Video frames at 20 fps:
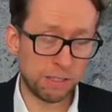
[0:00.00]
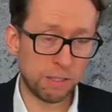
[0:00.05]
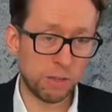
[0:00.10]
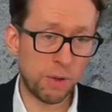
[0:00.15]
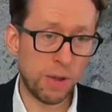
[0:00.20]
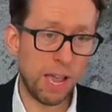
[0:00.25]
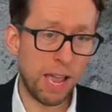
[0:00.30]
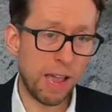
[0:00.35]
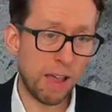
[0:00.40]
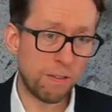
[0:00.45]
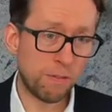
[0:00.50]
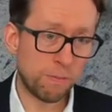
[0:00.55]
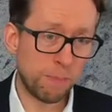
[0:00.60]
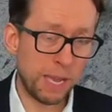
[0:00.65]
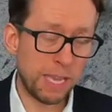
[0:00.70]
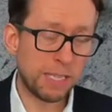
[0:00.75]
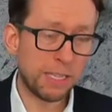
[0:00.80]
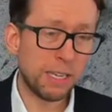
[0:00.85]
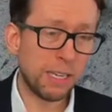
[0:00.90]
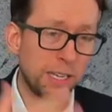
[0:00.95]
So I have
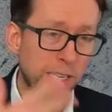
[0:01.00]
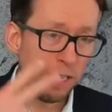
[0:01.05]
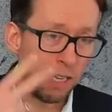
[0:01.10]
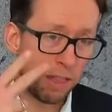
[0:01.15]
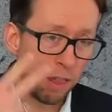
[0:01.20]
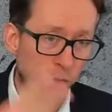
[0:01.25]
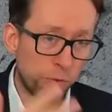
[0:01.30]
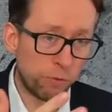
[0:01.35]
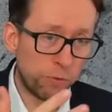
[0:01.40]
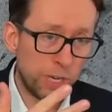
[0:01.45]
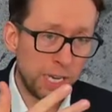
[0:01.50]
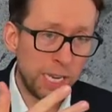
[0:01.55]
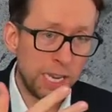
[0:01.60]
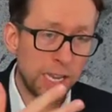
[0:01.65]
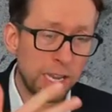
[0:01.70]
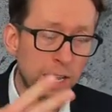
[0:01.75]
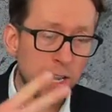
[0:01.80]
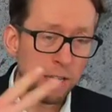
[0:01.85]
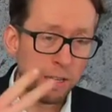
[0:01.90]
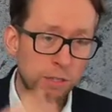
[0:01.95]
basically
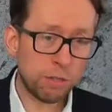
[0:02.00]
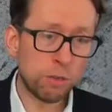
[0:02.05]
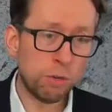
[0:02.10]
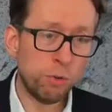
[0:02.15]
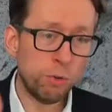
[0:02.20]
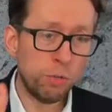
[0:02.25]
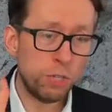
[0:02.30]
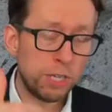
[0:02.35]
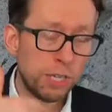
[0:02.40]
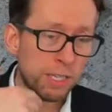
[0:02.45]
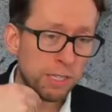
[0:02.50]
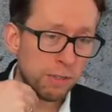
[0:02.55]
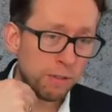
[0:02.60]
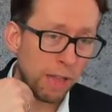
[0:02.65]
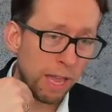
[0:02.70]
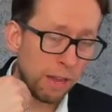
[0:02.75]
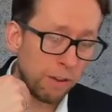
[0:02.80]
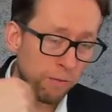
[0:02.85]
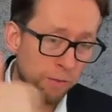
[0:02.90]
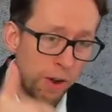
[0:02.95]
three solutions
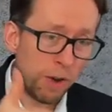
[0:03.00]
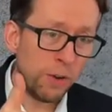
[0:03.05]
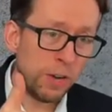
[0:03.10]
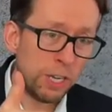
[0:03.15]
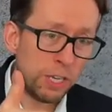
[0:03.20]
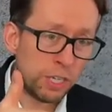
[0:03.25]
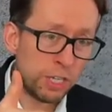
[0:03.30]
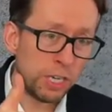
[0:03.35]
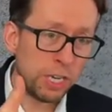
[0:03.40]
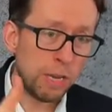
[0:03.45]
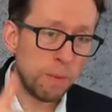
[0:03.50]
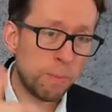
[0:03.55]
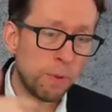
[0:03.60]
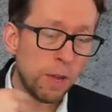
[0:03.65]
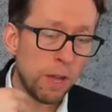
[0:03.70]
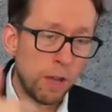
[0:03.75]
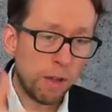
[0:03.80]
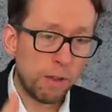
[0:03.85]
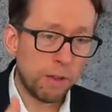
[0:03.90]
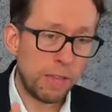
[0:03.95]
like very cheap
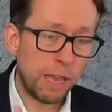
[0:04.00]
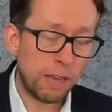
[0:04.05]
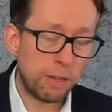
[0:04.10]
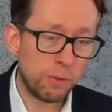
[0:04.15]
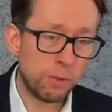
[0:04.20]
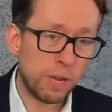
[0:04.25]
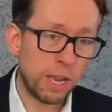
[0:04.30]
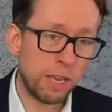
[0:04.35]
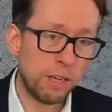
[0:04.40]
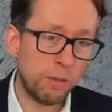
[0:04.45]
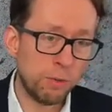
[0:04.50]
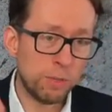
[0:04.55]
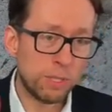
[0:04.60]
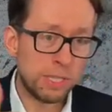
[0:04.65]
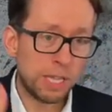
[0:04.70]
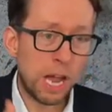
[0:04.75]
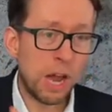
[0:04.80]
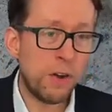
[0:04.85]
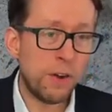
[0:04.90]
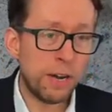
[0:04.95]
that you can use
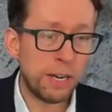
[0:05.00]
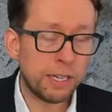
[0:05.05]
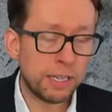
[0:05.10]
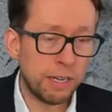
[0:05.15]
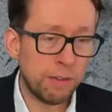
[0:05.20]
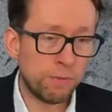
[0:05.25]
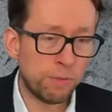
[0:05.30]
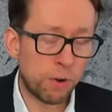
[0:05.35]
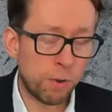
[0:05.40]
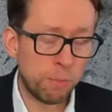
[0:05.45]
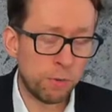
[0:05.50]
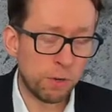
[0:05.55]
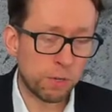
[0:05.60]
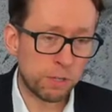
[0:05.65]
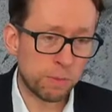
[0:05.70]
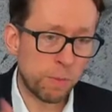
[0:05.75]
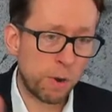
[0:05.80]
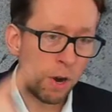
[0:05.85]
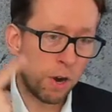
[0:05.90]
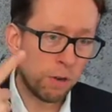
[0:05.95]
directly from your
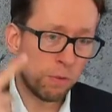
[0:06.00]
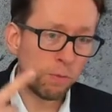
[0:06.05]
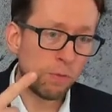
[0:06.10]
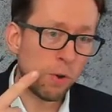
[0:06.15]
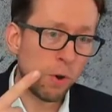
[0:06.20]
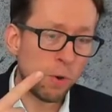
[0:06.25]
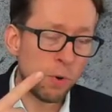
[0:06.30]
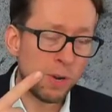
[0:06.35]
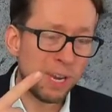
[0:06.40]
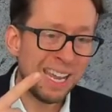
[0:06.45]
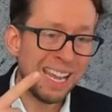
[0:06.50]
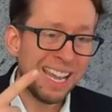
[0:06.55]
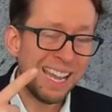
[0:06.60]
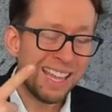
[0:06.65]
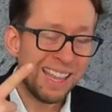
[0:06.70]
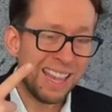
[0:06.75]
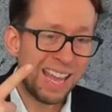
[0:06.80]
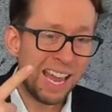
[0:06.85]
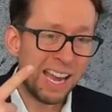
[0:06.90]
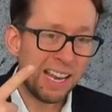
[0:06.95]
smartphone,
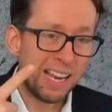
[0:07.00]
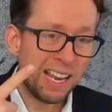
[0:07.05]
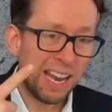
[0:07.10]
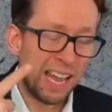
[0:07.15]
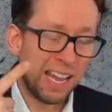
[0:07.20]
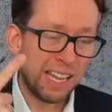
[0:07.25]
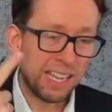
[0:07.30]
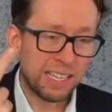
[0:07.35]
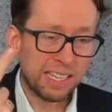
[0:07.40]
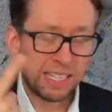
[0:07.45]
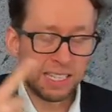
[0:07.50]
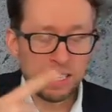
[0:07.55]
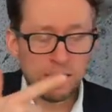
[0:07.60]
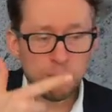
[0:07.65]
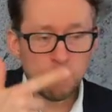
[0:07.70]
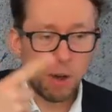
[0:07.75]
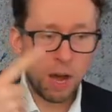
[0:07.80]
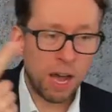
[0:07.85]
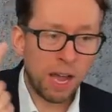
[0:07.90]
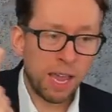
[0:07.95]
then like a
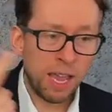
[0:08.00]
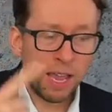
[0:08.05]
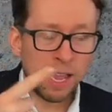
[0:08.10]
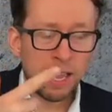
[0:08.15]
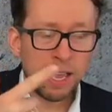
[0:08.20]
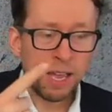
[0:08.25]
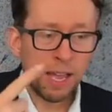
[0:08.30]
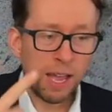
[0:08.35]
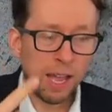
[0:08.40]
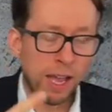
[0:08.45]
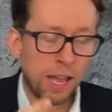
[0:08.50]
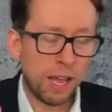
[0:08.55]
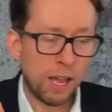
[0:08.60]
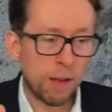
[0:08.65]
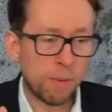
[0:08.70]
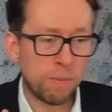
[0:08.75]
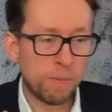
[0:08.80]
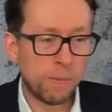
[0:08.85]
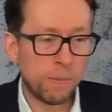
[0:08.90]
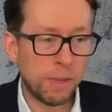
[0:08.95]
semi
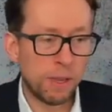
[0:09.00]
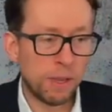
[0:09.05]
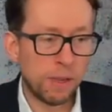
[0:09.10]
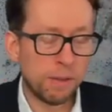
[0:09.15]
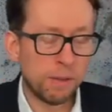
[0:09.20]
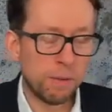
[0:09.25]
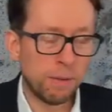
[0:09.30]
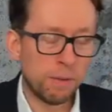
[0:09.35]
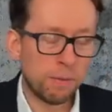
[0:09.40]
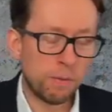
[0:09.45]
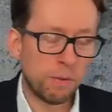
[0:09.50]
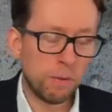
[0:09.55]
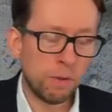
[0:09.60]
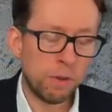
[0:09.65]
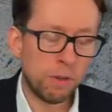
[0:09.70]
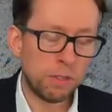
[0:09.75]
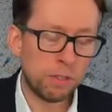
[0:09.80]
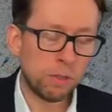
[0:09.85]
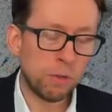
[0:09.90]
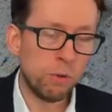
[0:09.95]
um,
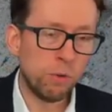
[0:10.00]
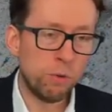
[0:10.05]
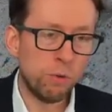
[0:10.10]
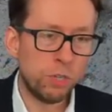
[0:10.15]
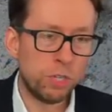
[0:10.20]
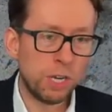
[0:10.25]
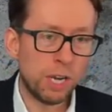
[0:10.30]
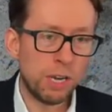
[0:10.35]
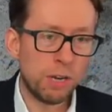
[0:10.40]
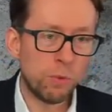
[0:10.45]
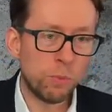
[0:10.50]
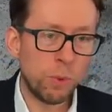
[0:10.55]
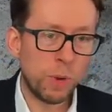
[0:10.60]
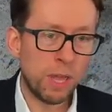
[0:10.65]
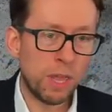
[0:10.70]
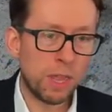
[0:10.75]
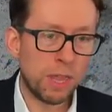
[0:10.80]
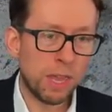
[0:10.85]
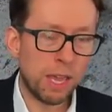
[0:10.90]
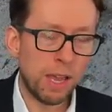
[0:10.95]
uh, solution
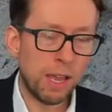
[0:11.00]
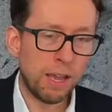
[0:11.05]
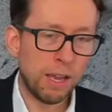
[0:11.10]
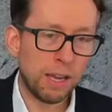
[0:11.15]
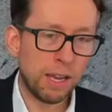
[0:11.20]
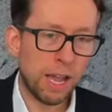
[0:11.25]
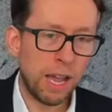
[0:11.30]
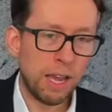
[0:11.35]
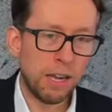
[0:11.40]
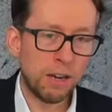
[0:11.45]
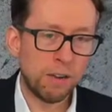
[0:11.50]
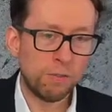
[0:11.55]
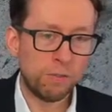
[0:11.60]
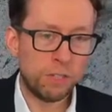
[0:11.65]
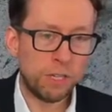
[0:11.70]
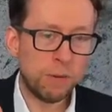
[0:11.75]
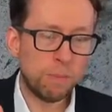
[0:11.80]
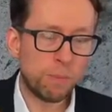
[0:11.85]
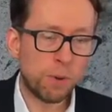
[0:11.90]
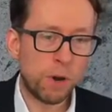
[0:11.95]
with a uh, kind of
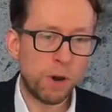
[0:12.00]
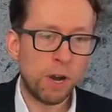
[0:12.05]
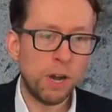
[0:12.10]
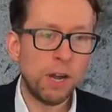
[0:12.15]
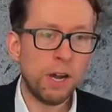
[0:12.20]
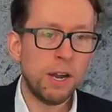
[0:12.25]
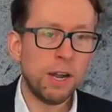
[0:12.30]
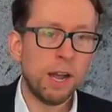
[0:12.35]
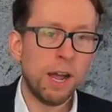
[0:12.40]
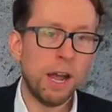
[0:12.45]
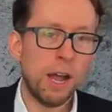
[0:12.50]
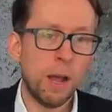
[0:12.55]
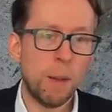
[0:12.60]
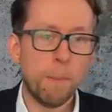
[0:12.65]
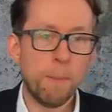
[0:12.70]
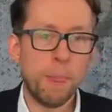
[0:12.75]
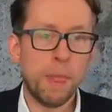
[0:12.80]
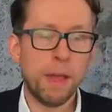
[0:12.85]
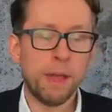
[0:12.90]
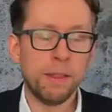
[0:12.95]
cheaper uh,
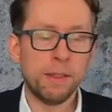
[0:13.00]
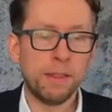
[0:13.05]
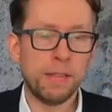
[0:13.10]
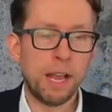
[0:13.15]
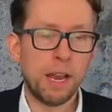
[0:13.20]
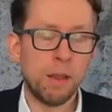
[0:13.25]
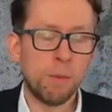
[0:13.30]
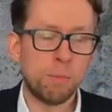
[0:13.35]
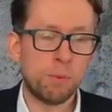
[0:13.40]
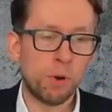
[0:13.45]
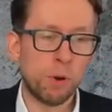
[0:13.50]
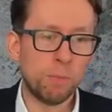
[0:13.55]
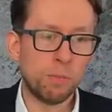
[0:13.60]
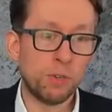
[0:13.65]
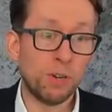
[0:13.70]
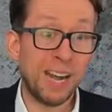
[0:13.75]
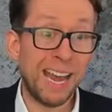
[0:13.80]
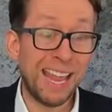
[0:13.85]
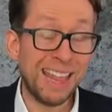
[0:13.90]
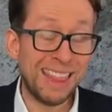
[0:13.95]
uh,
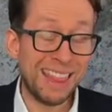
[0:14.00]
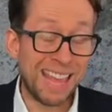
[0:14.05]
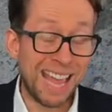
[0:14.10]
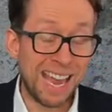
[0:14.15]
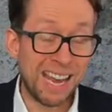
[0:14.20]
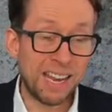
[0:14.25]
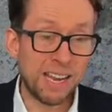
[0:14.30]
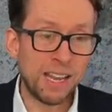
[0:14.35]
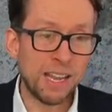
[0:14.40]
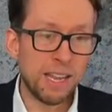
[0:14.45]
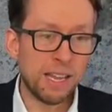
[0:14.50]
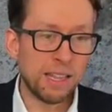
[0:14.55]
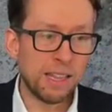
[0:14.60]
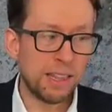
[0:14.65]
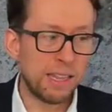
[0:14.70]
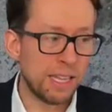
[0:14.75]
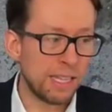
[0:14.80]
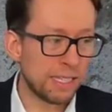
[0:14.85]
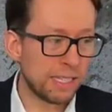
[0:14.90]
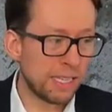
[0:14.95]
teleprompter and then
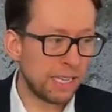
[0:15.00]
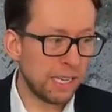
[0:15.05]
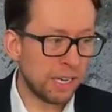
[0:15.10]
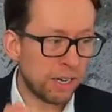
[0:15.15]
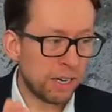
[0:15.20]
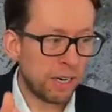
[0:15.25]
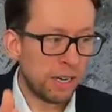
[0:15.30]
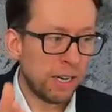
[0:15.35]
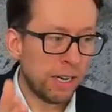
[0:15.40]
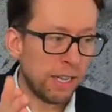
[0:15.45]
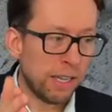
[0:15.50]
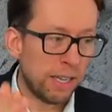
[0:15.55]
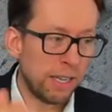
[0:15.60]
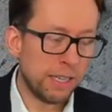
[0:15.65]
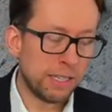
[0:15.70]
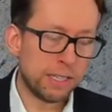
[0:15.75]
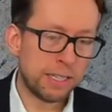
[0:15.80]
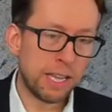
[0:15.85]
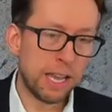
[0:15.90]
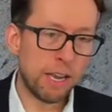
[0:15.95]
this here,
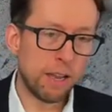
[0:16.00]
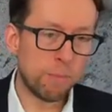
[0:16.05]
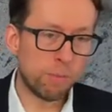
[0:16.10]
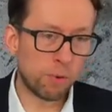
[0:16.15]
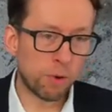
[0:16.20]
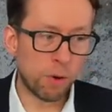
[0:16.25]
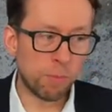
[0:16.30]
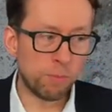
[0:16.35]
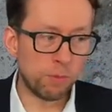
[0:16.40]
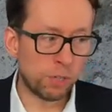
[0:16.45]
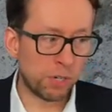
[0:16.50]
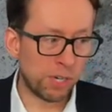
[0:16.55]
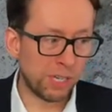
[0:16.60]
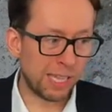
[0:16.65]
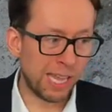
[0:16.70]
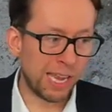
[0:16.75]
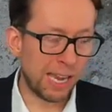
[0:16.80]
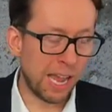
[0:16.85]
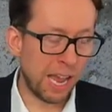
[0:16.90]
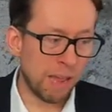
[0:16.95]
this teleprompter
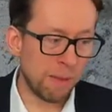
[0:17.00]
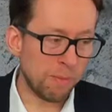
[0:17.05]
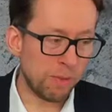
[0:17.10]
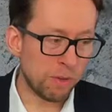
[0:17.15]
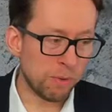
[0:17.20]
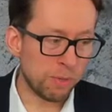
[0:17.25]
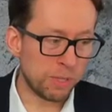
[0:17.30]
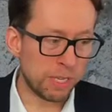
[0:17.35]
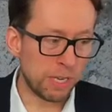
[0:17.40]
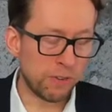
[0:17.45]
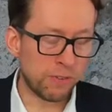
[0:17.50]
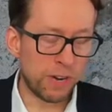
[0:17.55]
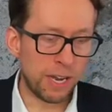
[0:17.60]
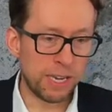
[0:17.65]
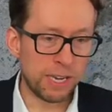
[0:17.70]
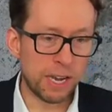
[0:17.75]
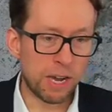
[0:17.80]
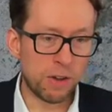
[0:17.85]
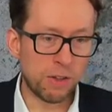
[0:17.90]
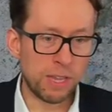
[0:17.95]
that I'm using right
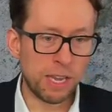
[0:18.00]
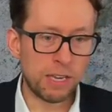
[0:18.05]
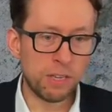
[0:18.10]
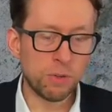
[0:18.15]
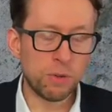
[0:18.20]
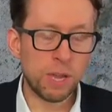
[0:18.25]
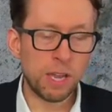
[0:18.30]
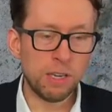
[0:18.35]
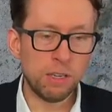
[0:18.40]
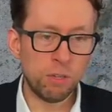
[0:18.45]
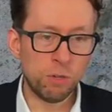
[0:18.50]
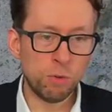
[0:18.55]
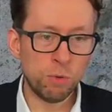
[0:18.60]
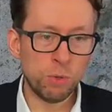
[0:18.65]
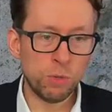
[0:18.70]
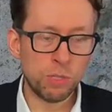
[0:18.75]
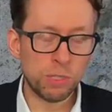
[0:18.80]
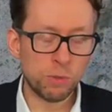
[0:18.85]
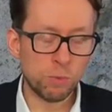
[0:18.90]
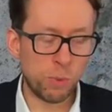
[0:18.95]
now that you can
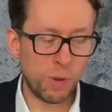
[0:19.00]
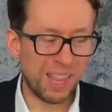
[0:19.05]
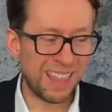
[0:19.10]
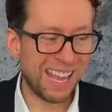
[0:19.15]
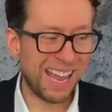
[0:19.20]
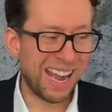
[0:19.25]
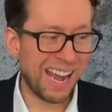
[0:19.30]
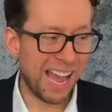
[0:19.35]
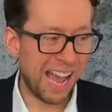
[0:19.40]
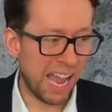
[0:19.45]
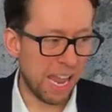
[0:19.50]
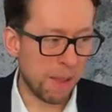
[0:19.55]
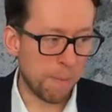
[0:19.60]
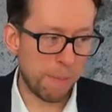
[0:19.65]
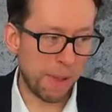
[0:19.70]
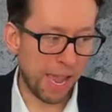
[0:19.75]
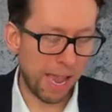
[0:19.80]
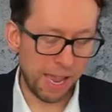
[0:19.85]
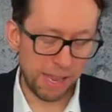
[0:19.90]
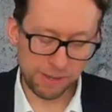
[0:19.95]
use with an
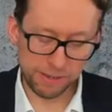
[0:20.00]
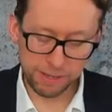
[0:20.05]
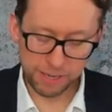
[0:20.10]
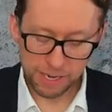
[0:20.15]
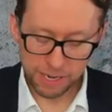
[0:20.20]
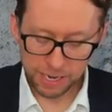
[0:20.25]
iPad.